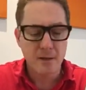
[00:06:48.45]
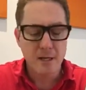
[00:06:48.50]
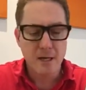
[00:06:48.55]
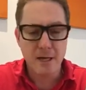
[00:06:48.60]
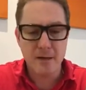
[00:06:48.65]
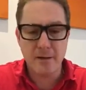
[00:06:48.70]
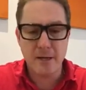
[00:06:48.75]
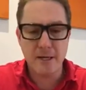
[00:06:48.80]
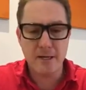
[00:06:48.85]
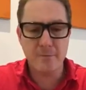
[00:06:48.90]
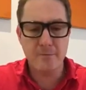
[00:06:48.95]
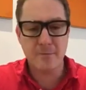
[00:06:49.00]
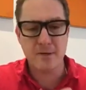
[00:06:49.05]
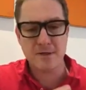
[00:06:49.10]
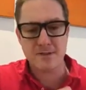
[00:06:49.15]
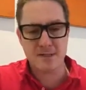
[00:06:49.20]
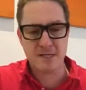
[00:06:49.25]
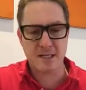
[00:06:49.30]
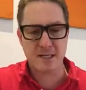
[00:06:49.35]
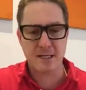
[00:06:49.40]
Anyway,
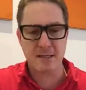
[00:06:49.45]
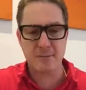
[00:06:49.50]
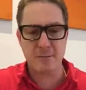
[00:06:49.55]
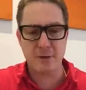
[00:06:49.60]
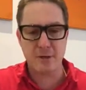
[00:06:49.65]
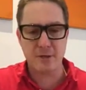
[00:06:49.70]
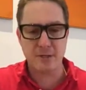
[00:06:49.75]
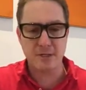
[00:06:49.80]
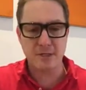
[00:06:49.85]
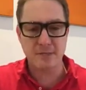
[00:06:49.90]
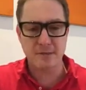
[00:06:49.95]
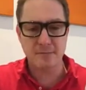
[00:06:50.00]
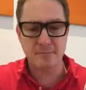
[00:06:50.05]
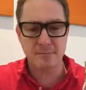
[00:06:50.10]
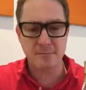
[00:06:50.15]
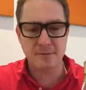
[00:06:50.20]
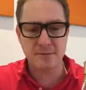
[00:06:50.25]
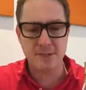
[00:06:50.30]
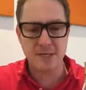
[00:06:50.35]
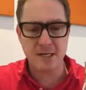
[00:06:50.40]
there's the Glenburgie
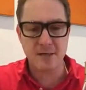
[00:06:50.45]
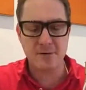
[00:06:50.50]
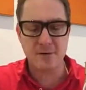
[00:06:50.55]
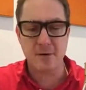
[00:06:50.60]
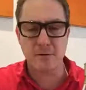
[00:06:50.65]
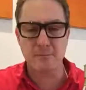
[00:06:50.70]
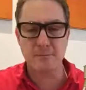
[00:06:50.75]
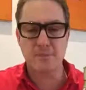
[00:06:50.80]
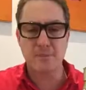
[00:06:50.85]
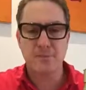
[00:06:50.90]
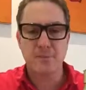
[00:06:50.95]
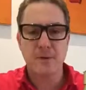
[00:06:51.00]
10-year-old.